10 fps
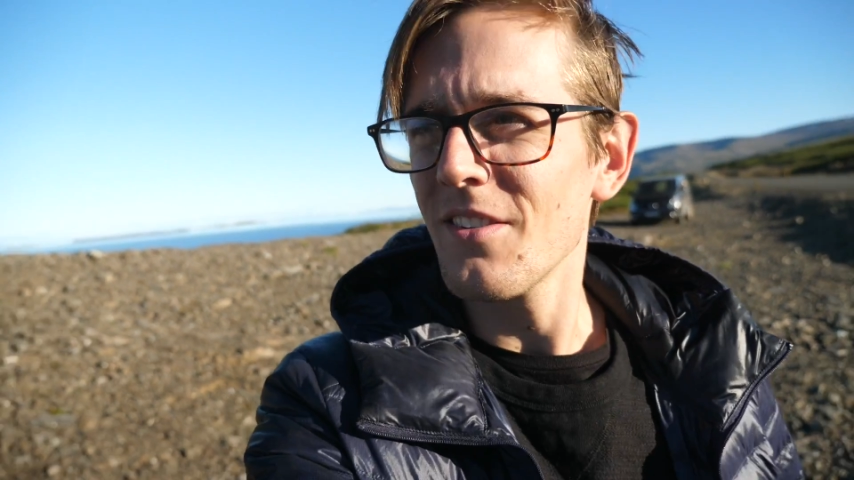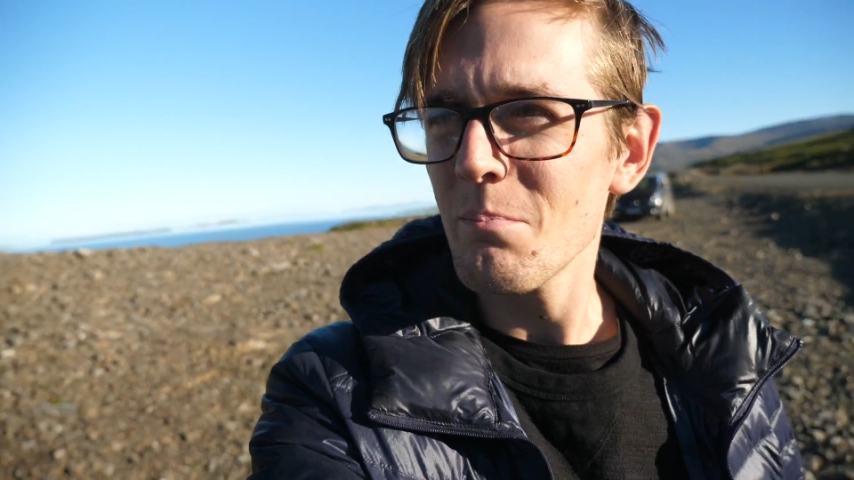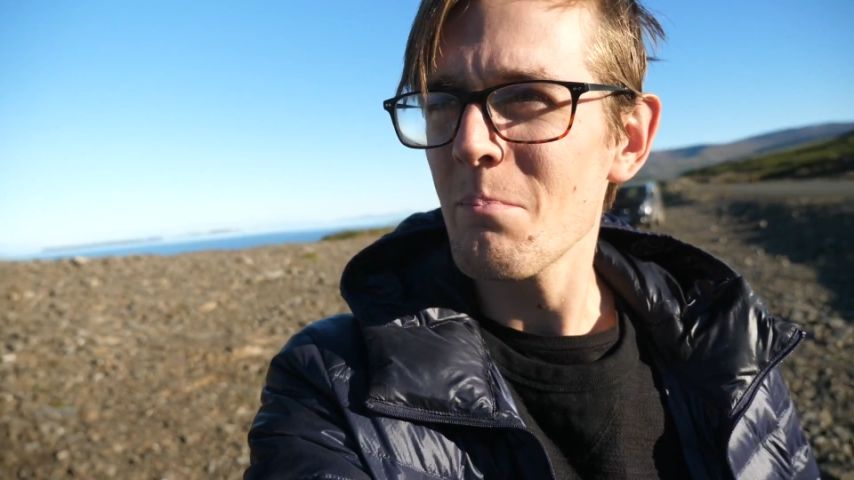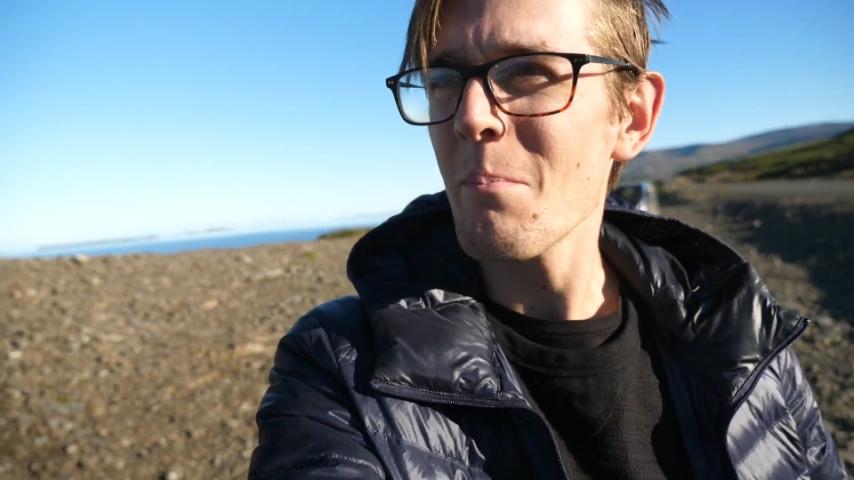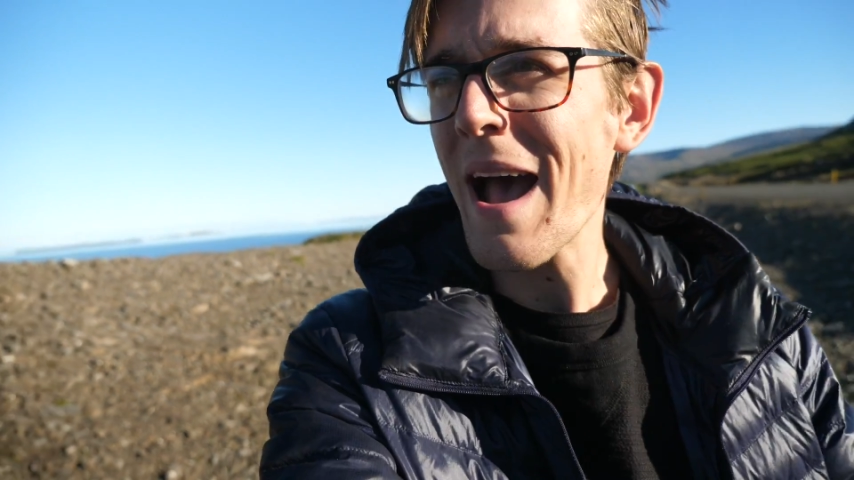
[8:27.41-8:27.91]

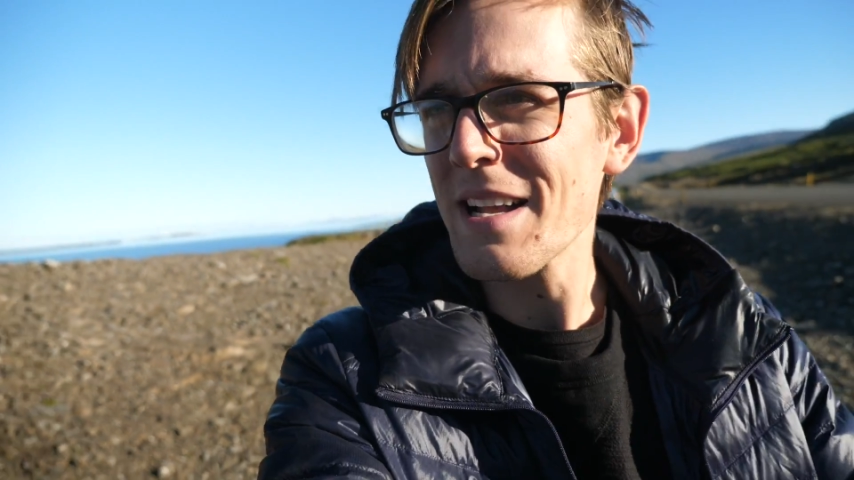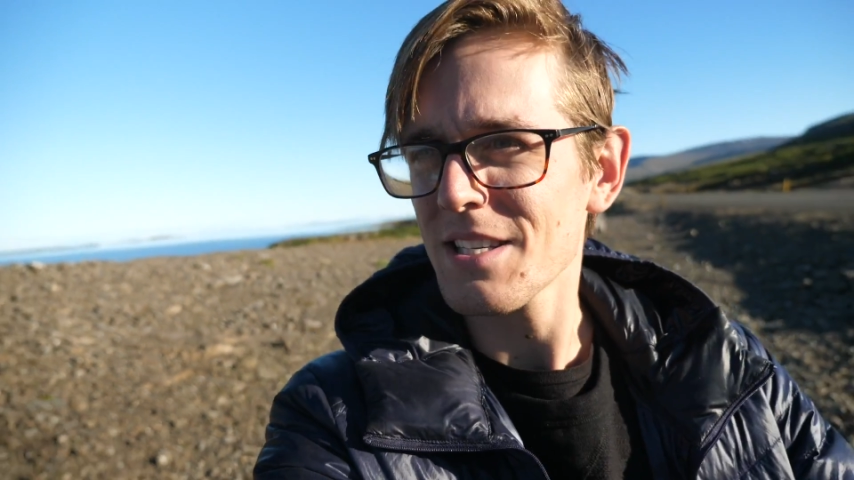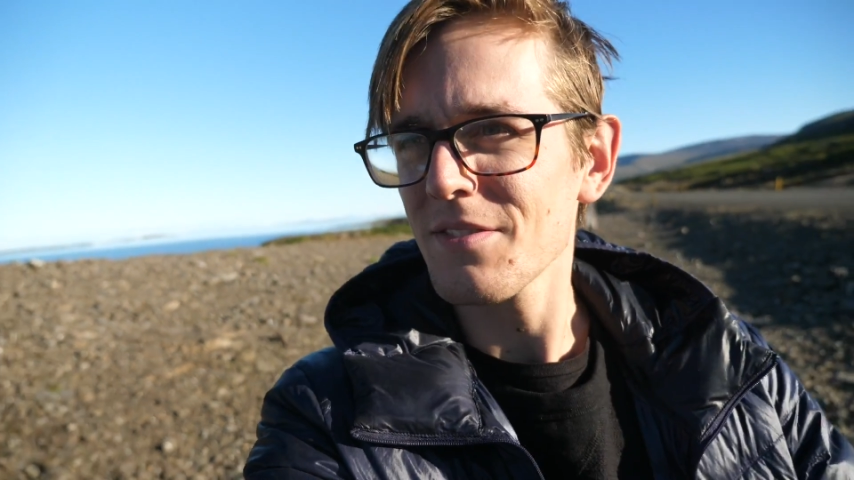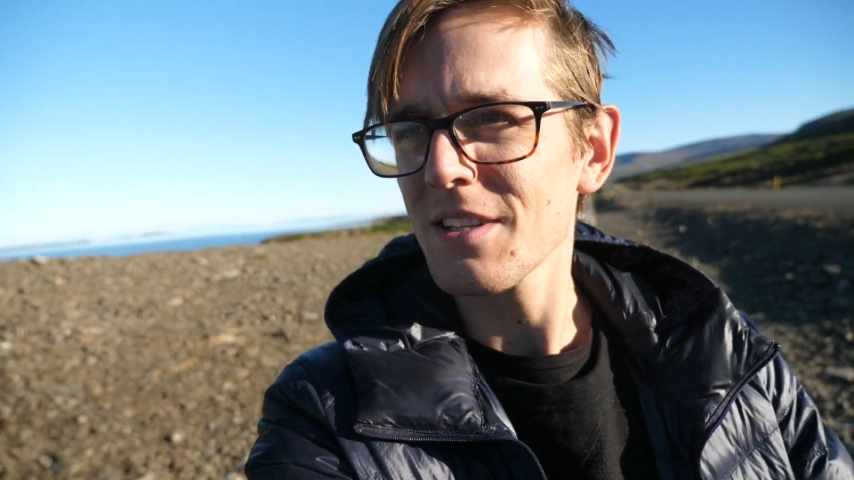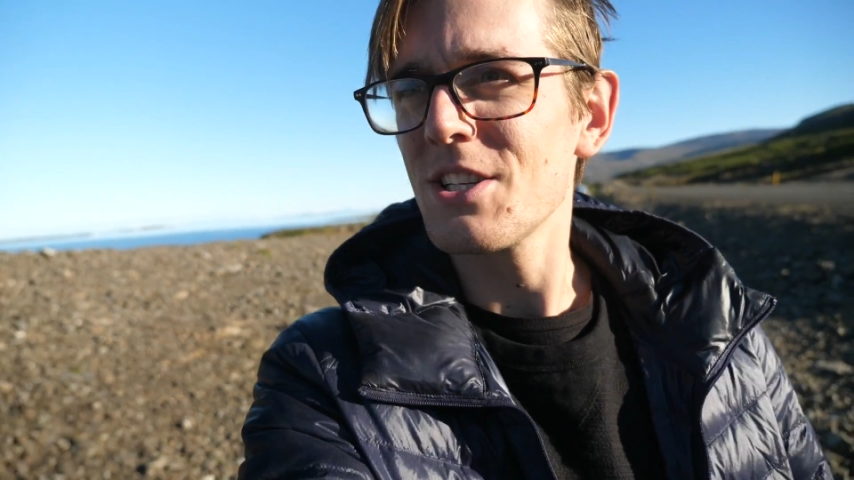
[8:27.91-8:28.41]

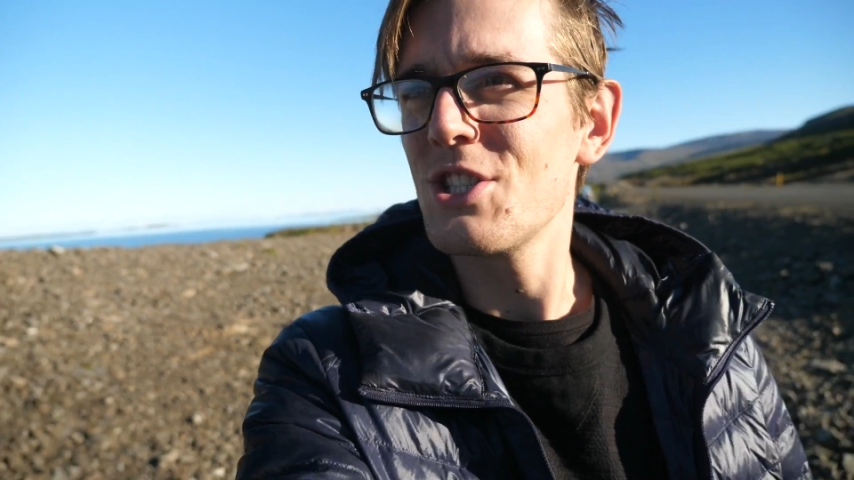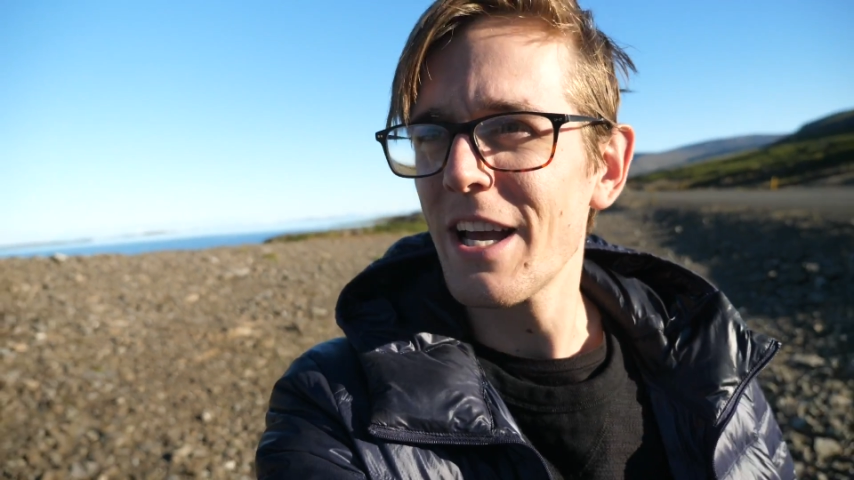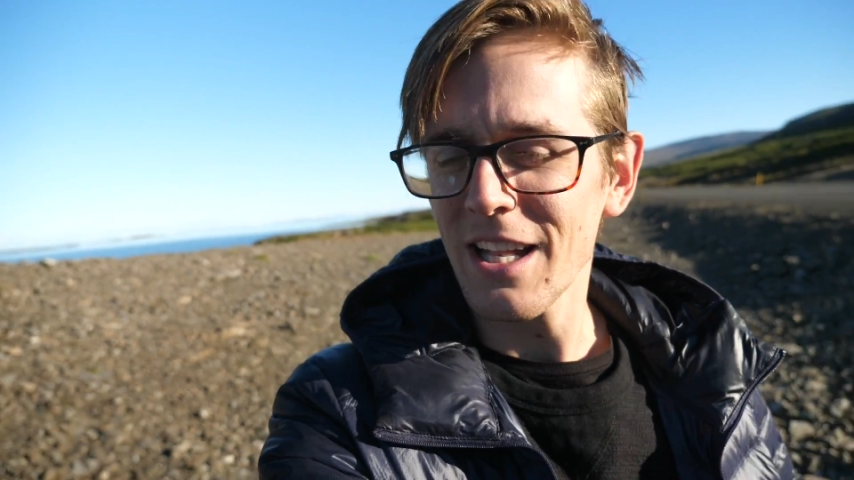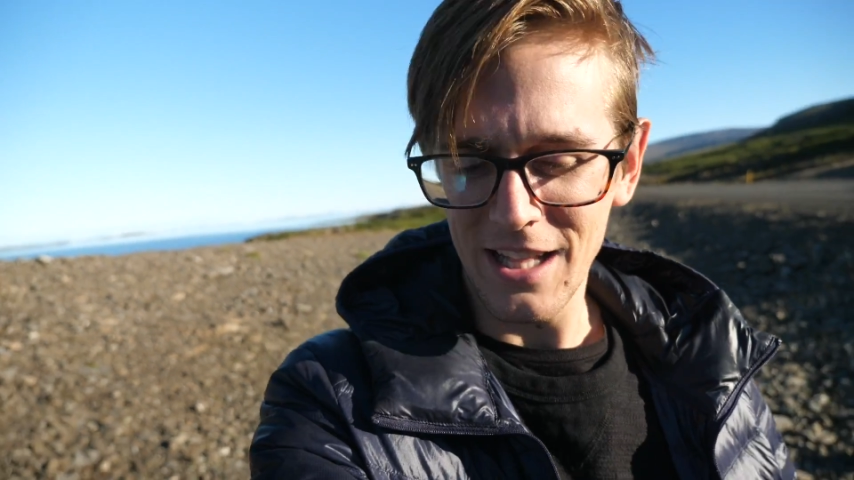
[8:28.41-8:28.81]
massively jet